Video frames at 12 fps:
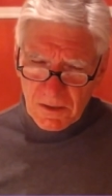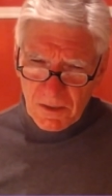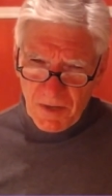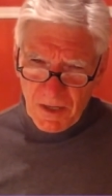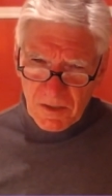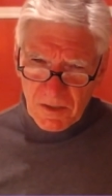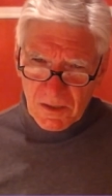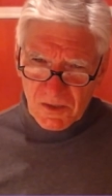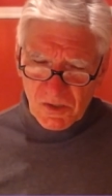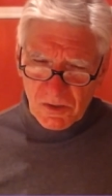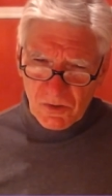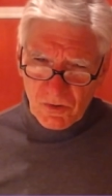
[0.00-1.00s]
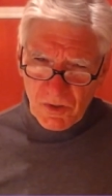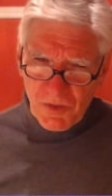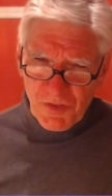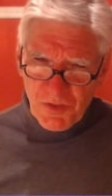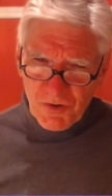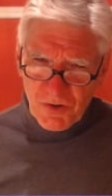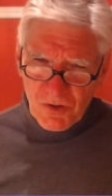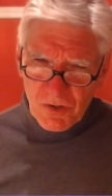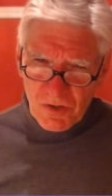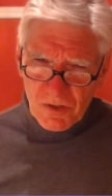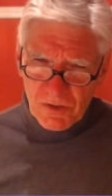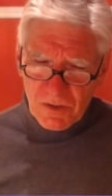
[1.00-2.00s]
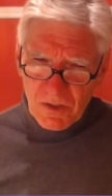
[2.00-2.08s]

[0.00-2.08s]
Am I the excluded third?